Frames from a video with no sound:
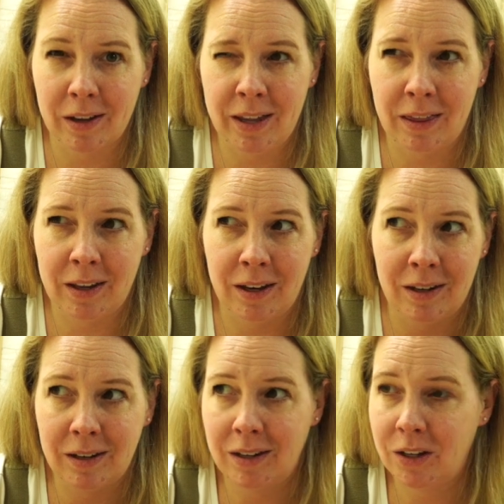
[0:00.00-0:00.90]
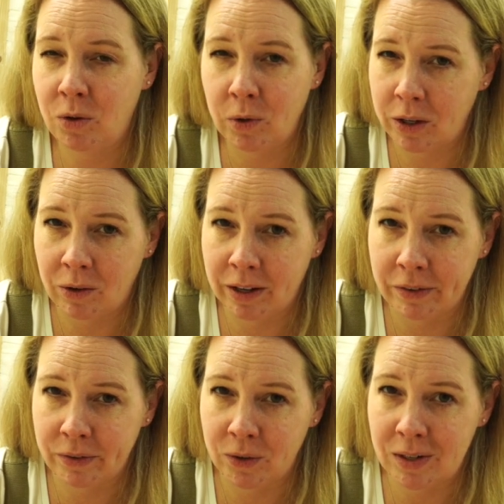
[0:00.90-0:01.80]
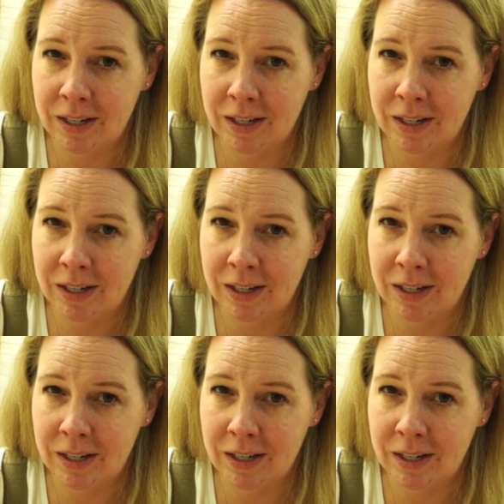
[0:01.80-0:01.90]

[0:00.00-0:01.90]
and then you really don't have a food